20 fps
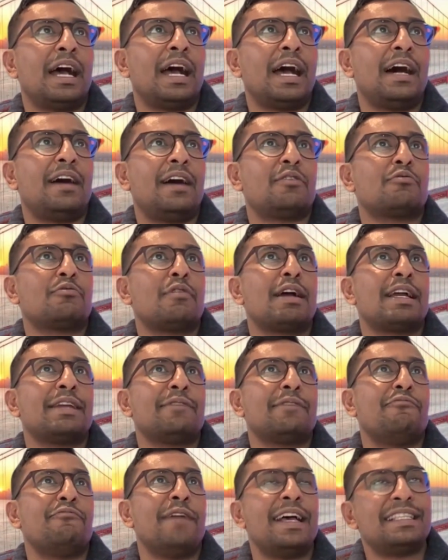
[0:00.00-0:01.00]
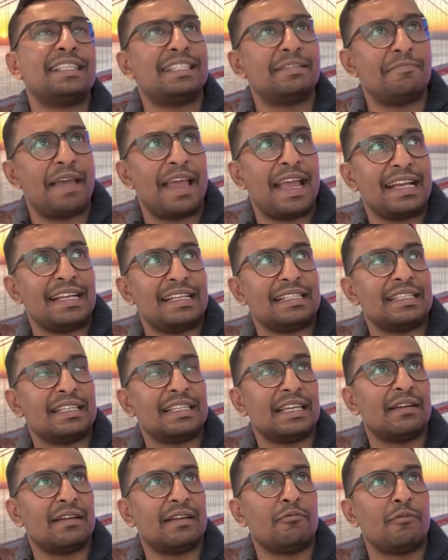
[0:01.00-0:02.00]
how to write resumes
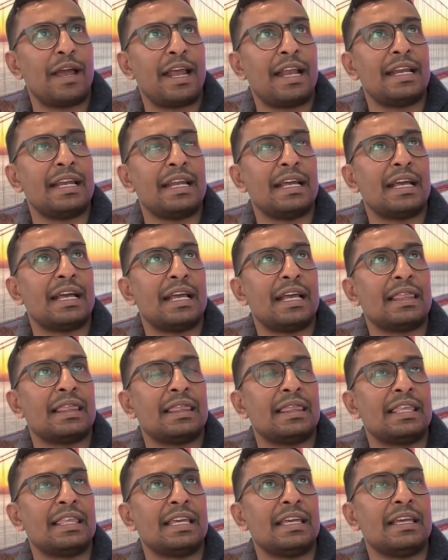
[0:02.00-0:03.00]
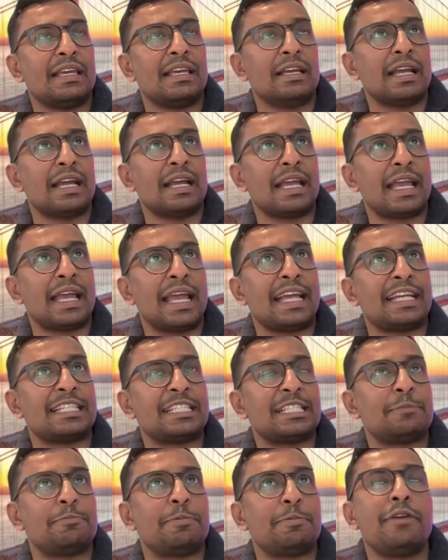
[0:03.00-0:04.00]
when the
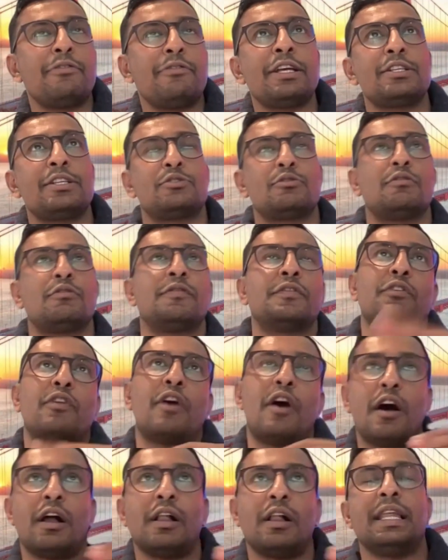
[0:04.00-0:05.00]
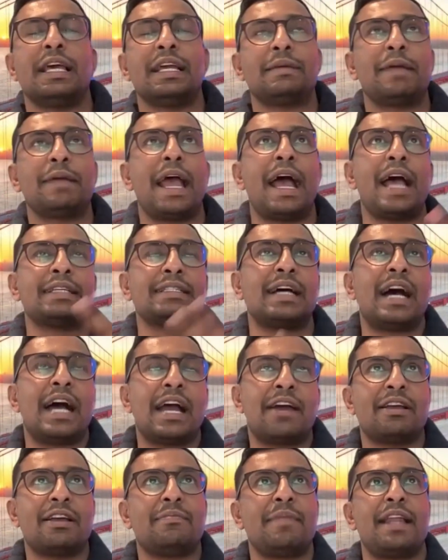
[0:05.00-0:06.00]
experience overall, like as a
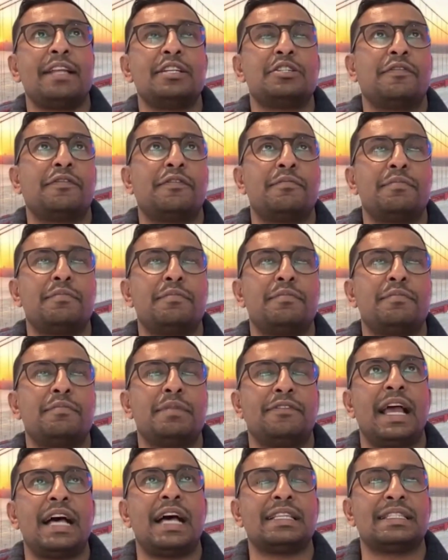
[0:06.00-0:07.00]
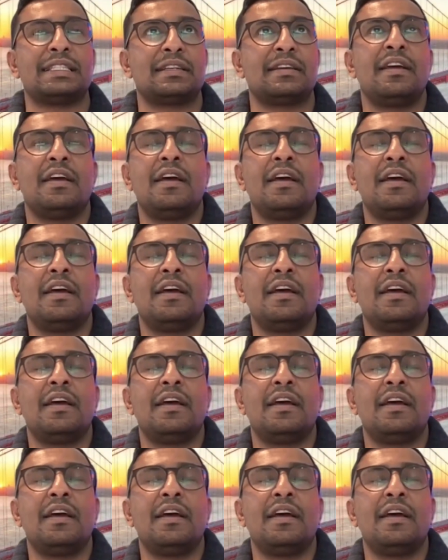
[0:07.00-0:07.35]
hiring manager for me for the last